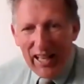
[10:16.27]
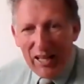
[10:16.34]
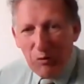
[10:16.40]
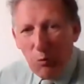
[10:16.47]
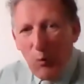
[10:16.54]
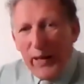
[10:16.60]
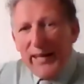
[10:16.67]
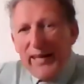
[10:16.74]
And
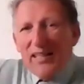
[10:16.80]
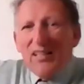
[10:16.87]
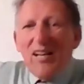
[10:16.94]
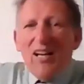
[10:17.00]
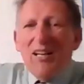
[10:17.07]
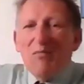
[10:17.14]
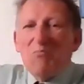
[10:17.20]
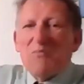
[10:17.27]
when he
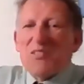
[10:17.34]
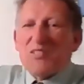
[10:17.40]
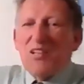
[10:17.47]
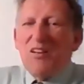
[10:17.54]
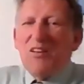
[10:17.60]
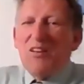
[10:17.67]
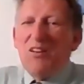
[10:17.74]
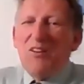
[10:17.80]
comes,
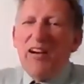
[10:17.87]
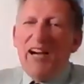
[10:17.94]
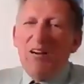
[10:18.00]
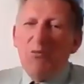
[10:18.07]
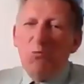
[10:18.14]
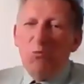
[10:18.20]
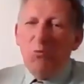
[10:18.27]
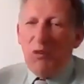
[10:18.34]
oh,
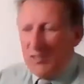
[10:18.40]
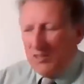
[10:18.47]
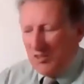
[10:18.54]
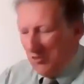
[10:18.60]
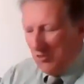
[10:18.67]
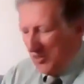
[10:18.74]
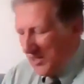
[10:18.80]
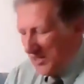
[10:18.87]
how
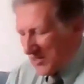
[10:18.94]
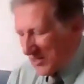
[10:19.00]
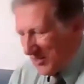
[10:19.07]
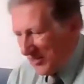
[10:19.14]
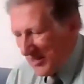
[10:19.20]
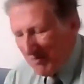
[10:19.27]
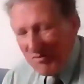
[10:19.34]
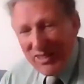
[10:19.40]
wonderful it's
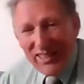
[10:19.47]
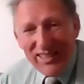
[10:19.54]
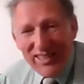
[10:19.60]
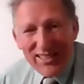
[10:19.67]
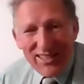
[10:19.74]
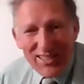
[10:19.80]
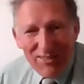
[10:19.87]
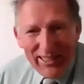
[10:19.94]
going to be.
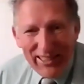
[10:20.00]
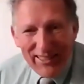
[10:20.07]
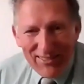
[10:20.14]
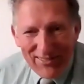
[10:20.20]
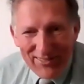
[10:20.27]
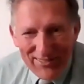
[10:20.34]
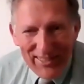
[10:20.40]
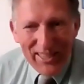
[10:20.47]
It's so
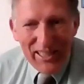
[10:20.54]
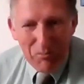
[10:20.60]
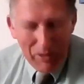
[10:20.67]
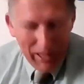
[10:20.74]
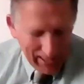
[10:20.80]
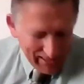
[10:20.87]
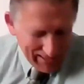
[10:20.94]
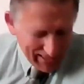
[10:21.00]

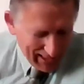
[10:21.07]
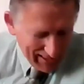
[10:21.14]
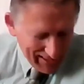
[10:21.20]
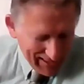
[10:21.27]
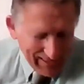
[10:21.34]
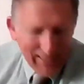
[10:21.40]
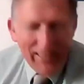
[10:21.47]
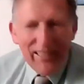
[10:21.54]
incredibly
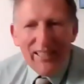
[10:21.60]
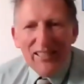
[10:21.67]
exciting.